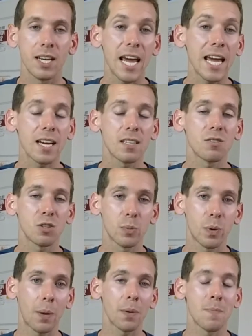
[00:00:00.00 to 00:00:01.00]
and you're
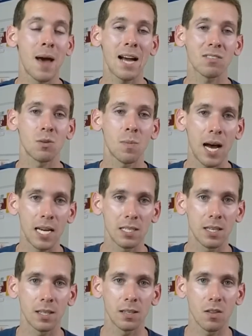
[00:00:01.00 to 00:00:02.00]
probably
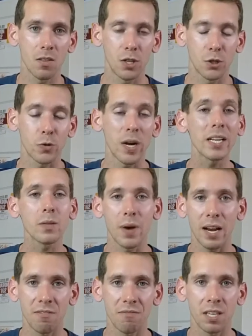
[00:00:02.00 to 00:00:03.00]
maximizing the training
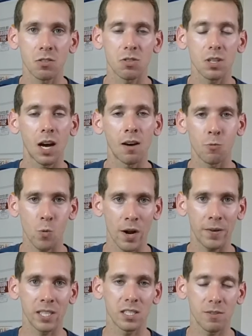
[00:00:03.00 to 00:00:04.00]
benefits of
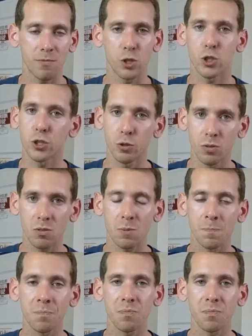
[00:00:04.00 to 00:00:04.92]
wearing different shoes